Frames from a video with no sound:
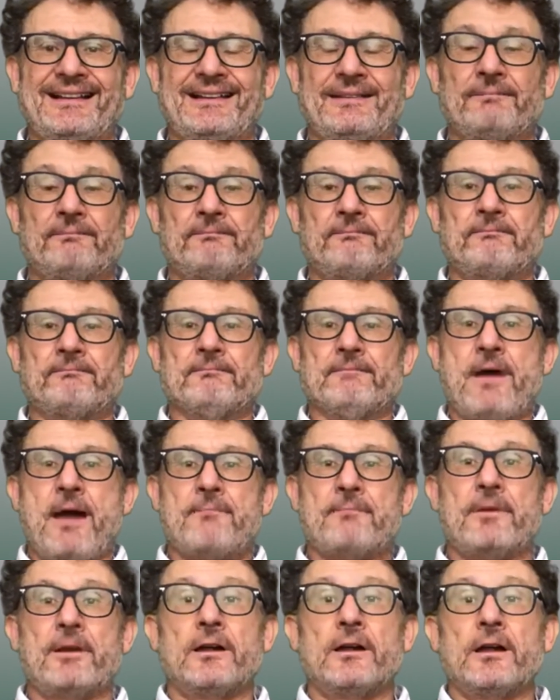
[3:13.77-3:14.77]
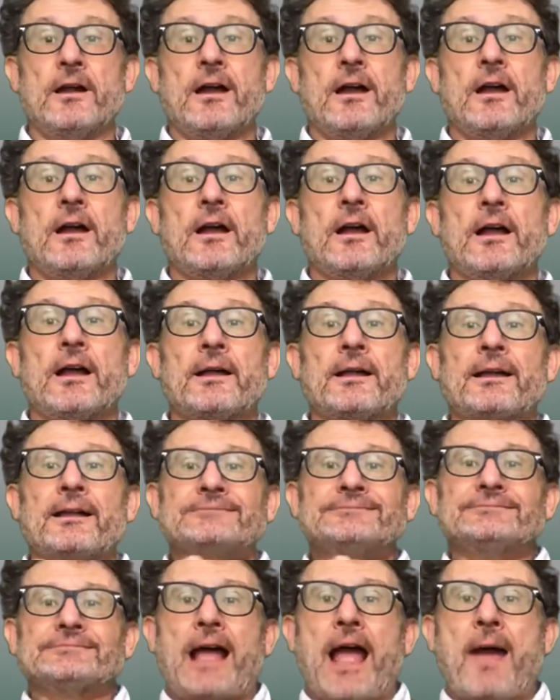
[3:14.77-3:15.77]
and to understand some of the
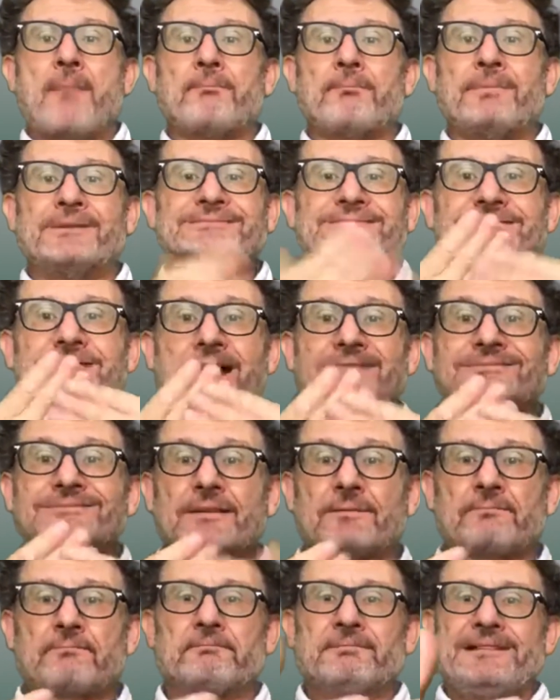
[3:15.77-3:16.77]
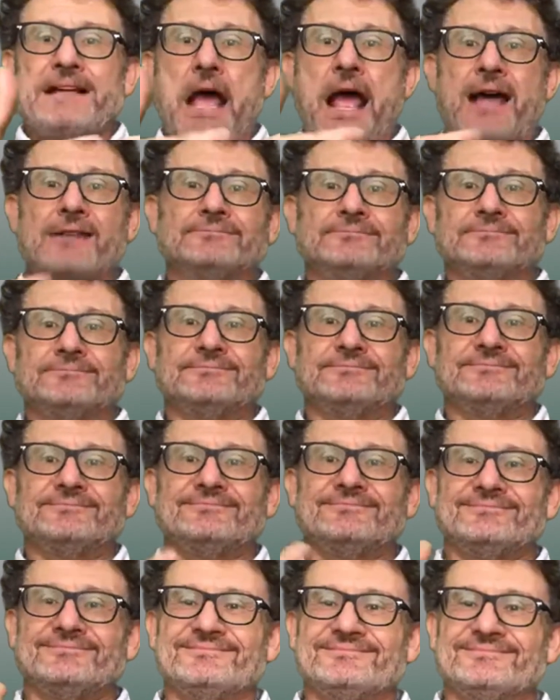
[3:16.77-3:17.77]
content. But it meant that I was getting
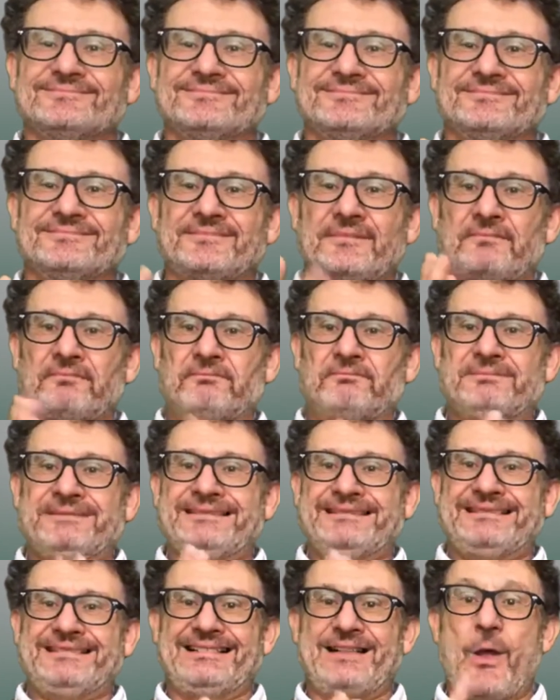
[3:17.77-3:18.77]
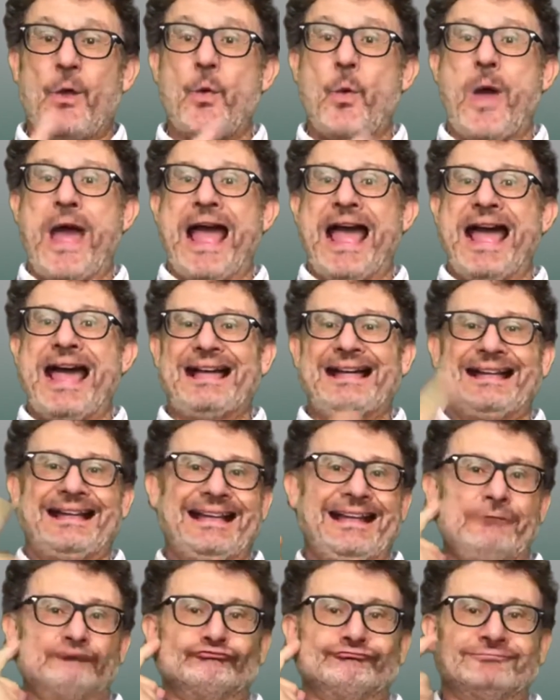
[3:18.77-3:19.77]
further and further behind,
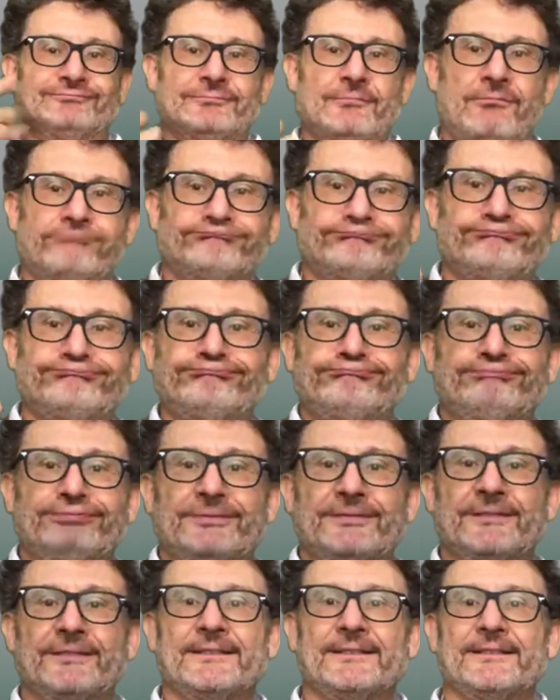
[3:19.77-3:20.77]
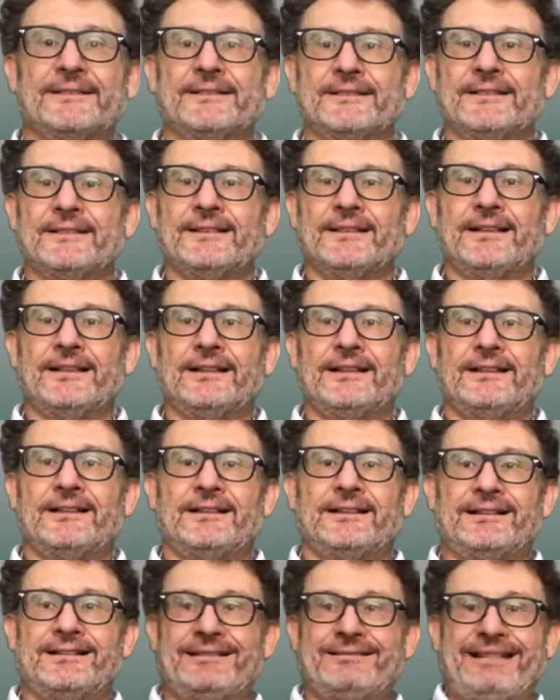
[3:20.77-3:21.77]
because hearing people could keep up with the
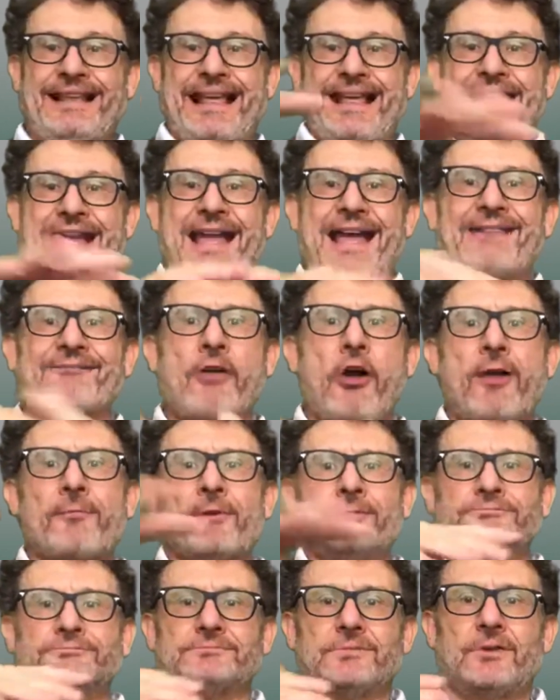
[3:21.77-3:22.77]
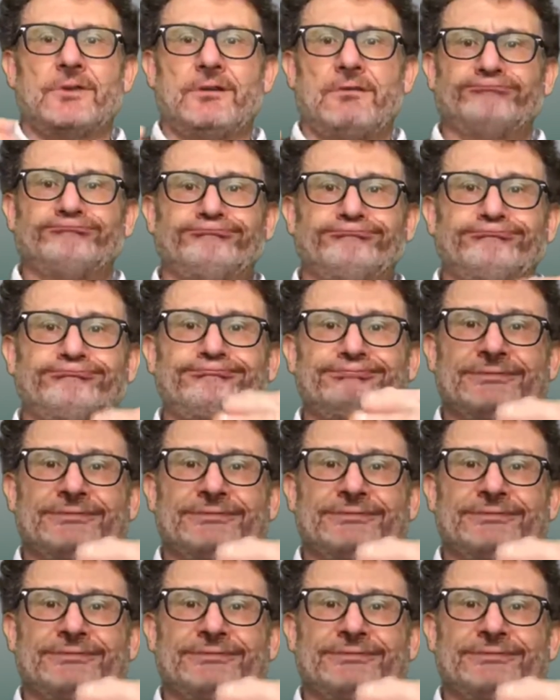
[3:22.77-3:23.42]
pace of that learning environment.